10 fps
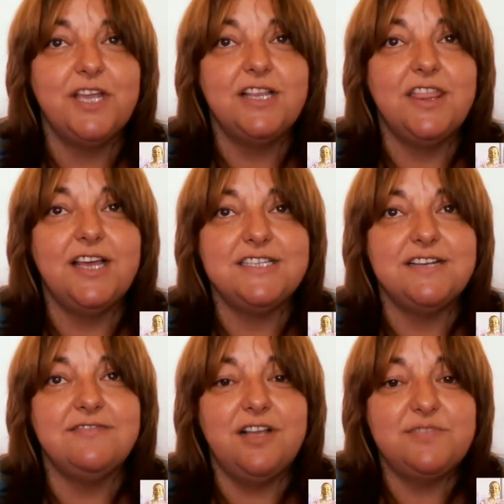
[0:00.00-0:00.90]
that
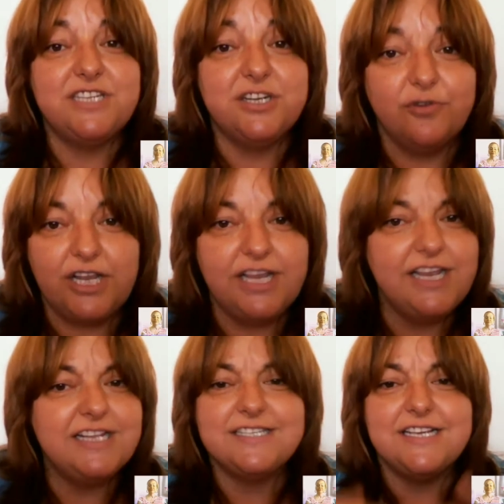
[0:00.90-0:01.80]
develop
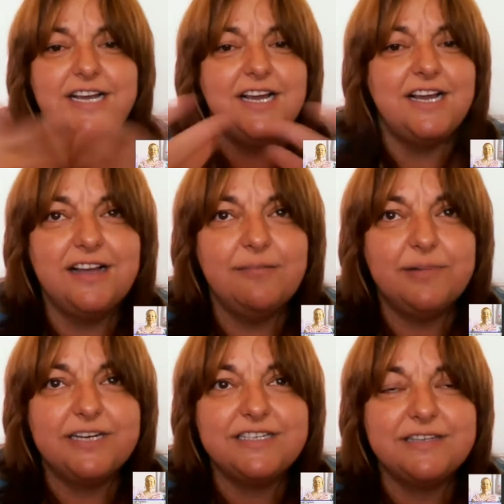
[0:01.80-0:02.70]
degrees,
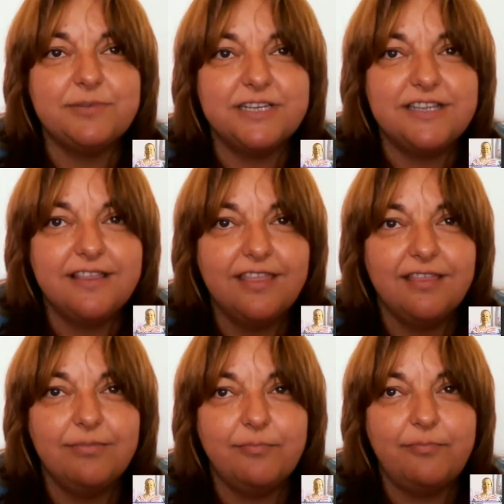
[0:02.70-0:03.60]
but
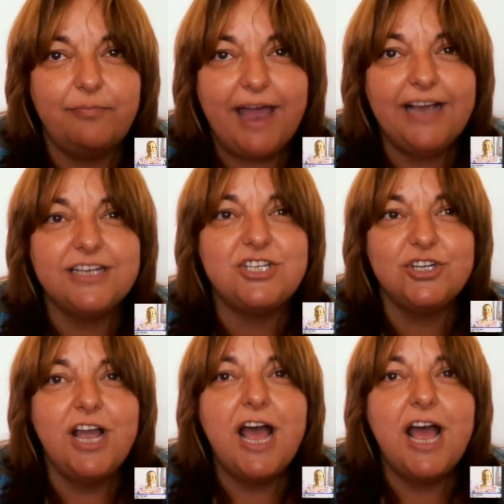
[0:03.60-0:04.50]
back
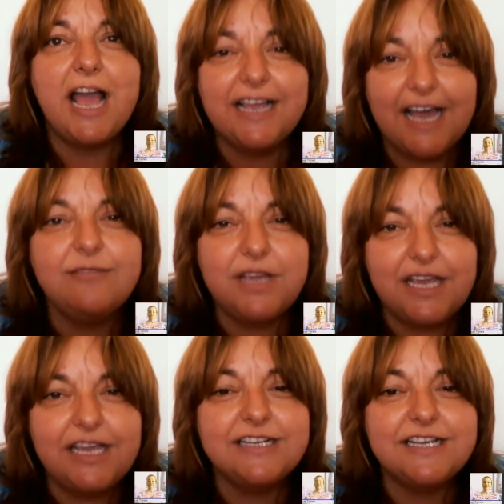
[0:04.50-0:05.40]
to
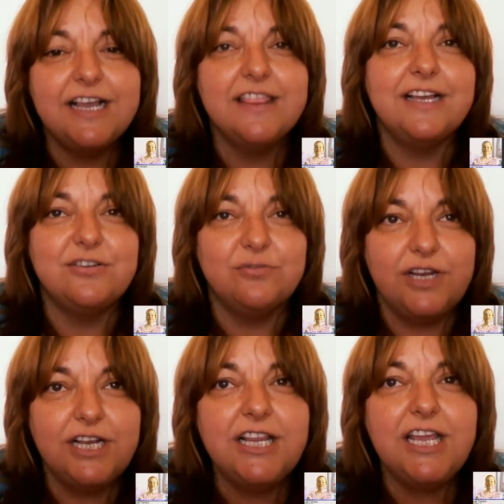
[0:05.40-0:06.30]
academies that
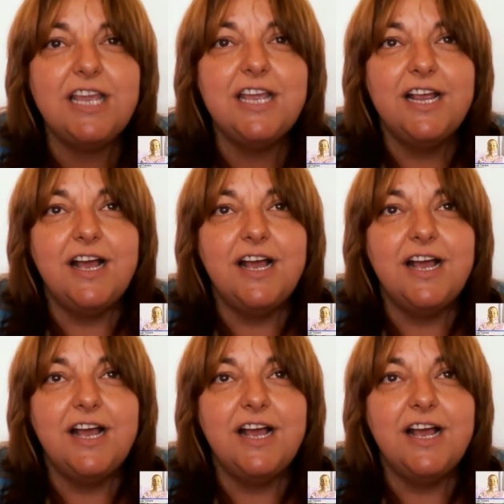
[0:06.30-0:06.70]
really